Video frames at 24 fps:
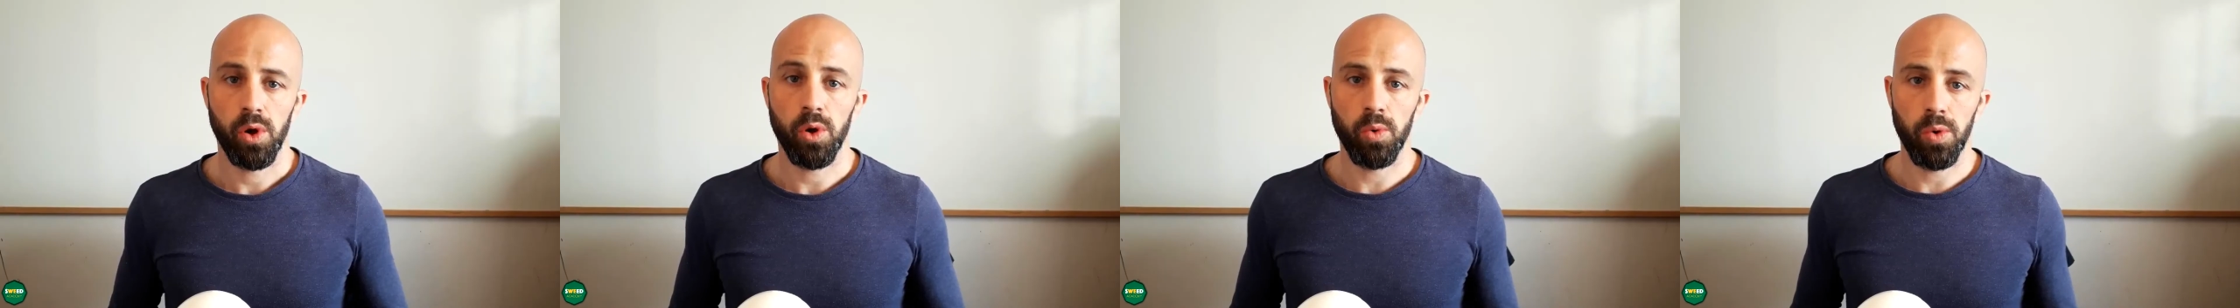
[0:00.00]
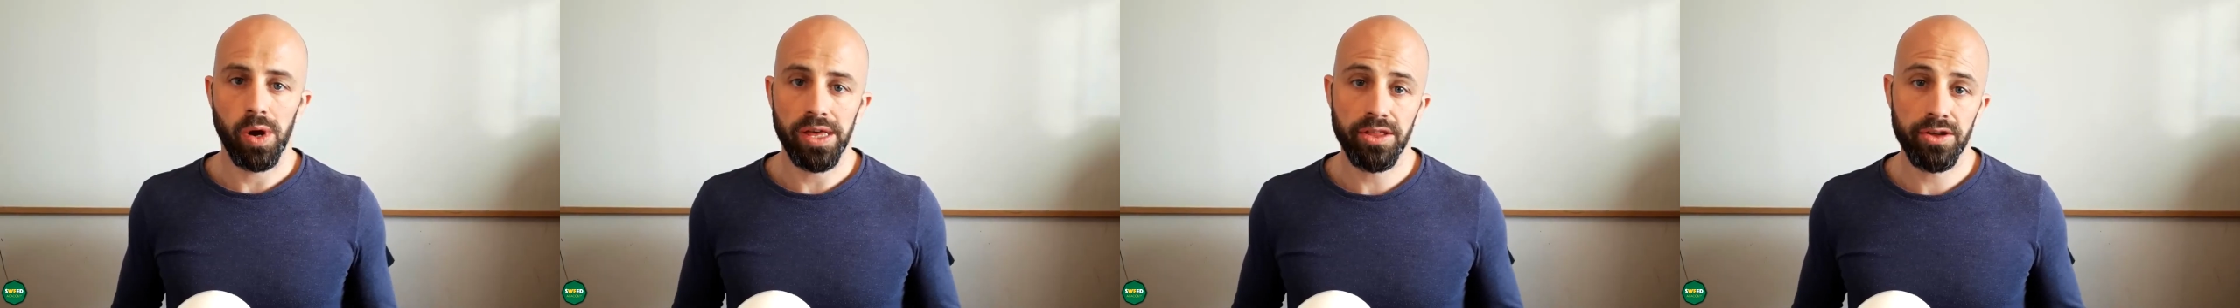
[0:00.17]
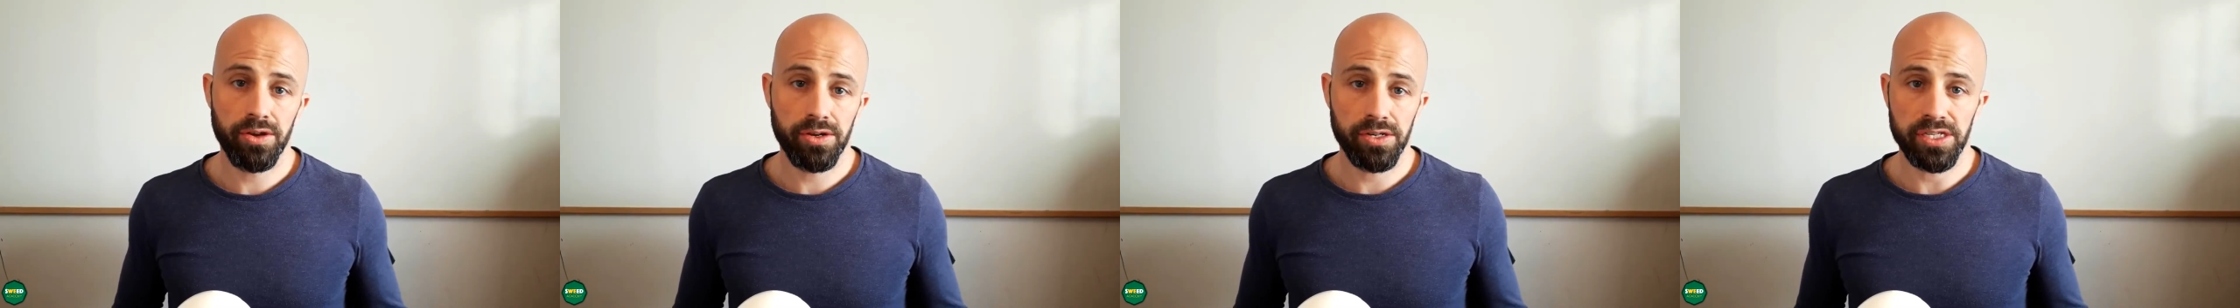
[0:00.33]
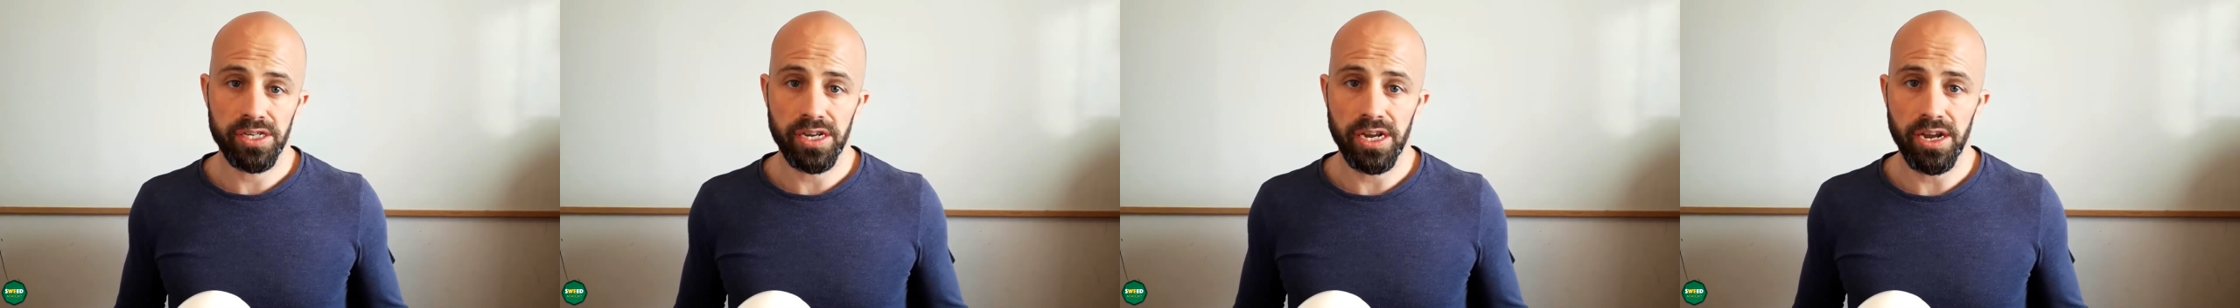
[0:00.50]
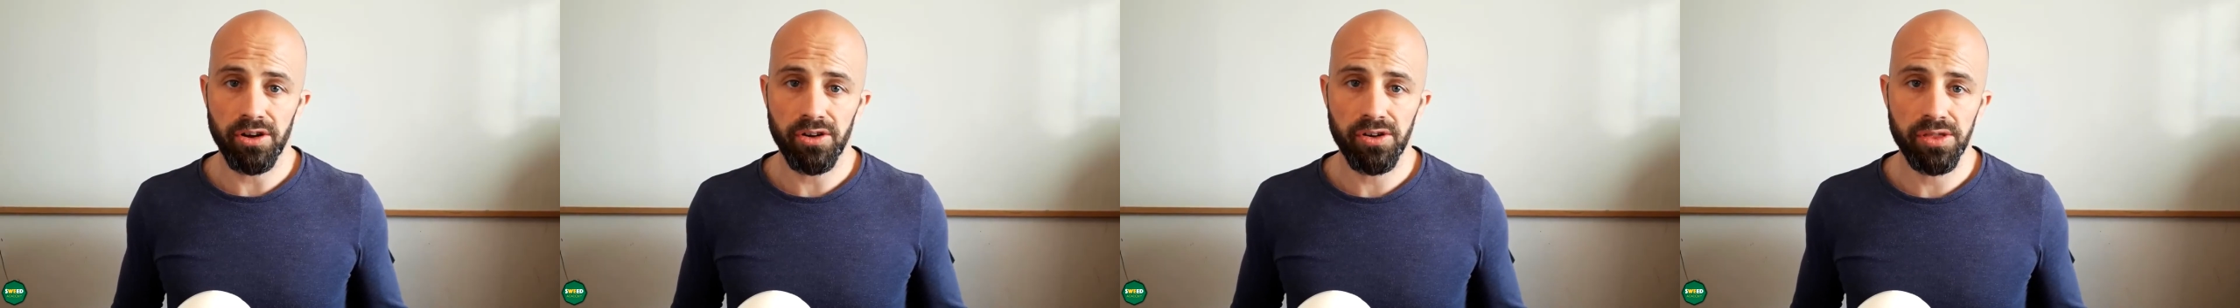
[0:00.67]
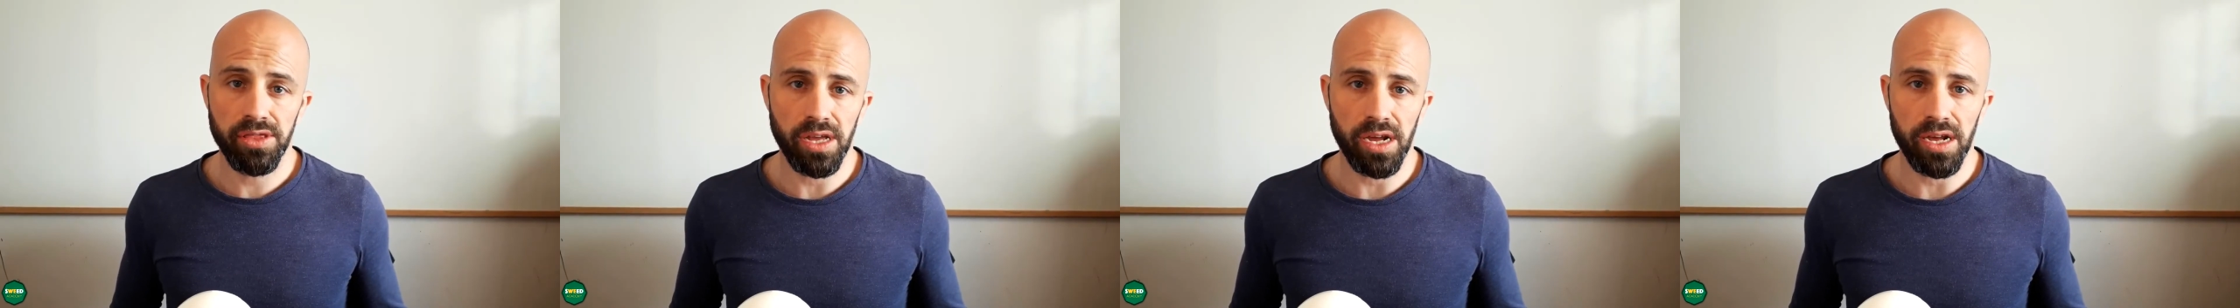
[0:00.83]
or whether it's
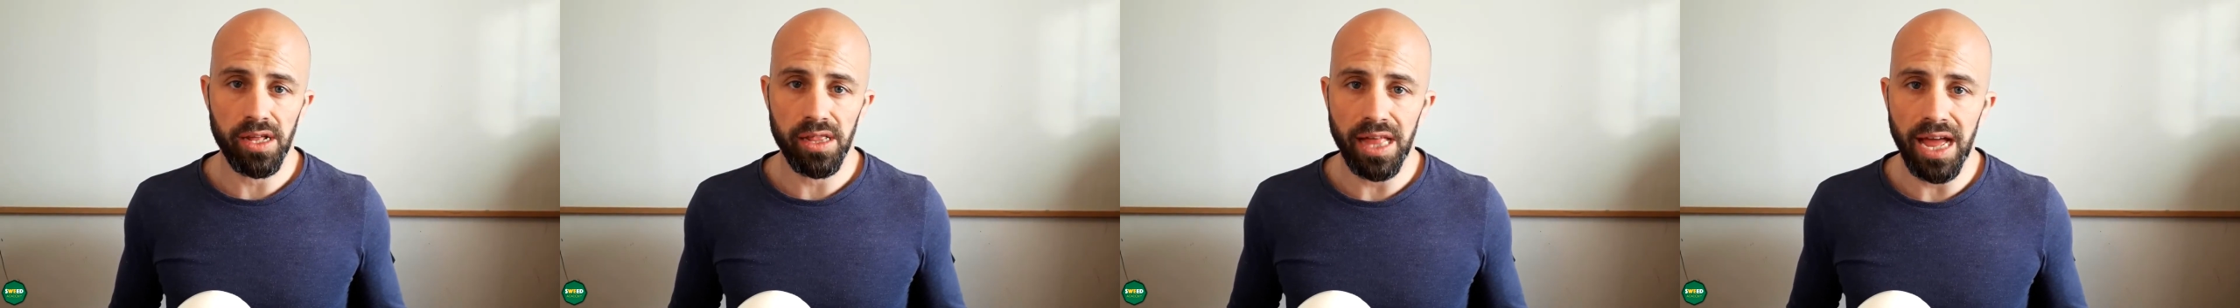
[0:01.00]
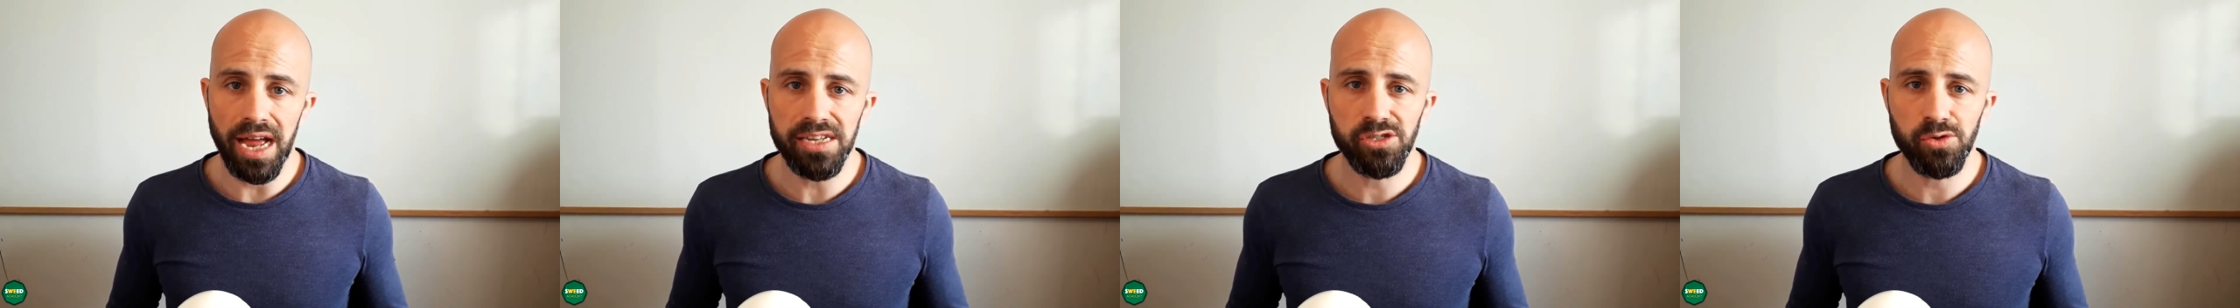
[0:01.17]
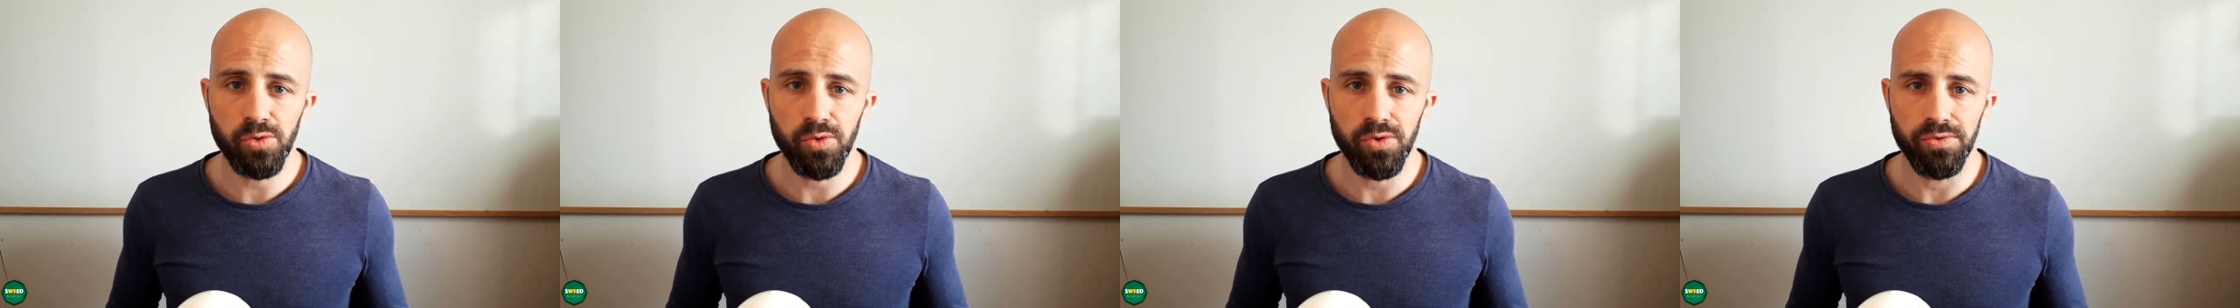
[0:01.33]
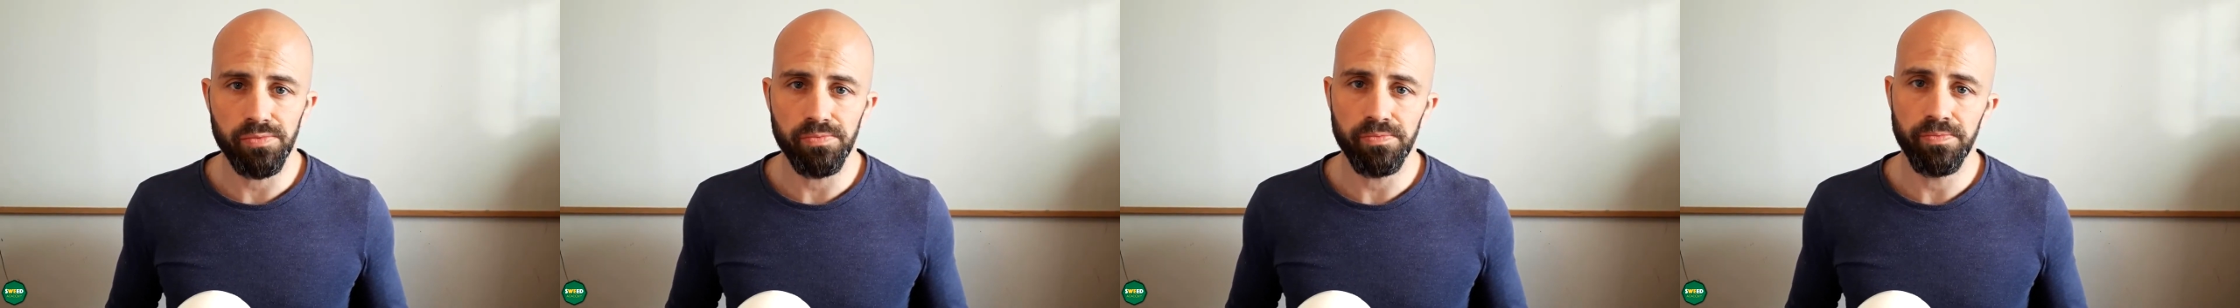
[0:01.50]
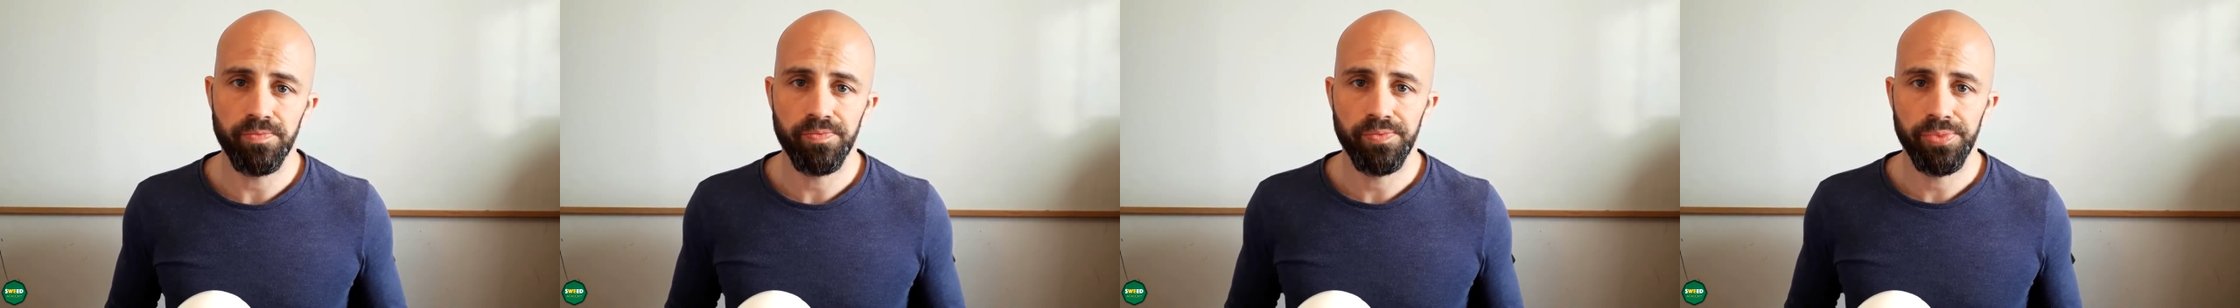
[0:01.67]
here in the classroom,